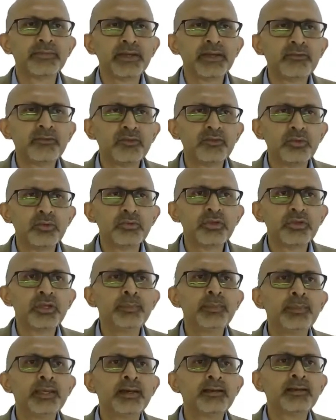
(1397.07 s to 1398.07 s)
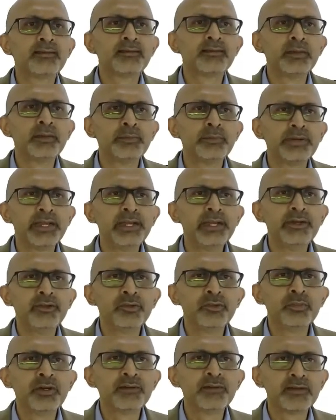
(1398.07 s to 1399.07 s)
leukemias and brain
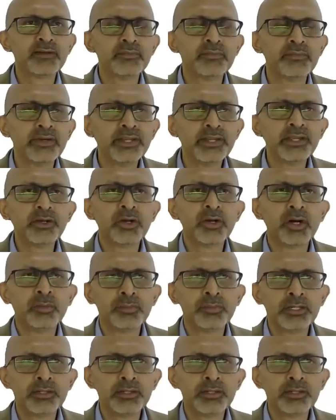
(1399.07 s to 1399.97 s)
tumors are very common,